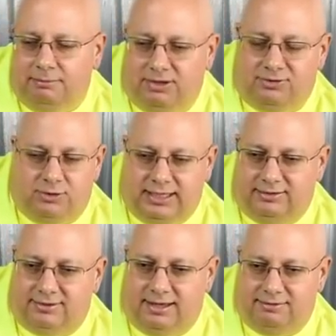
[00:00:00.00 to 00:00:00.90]
My
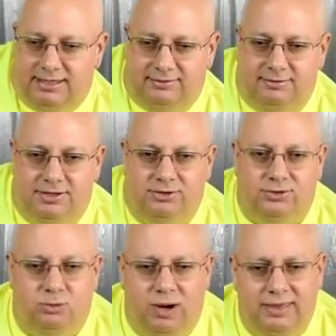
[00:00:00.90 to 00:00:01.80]
Sony a7,
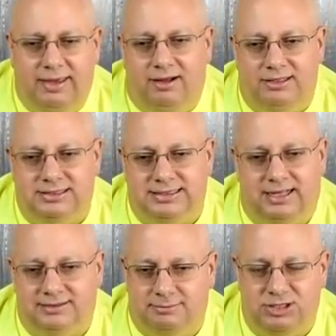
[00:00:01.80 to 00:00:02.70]
a7R2, why the hell does it
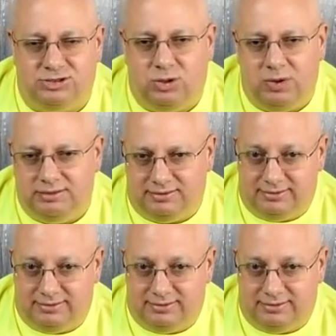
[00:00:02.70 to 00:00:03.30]
got so much noise?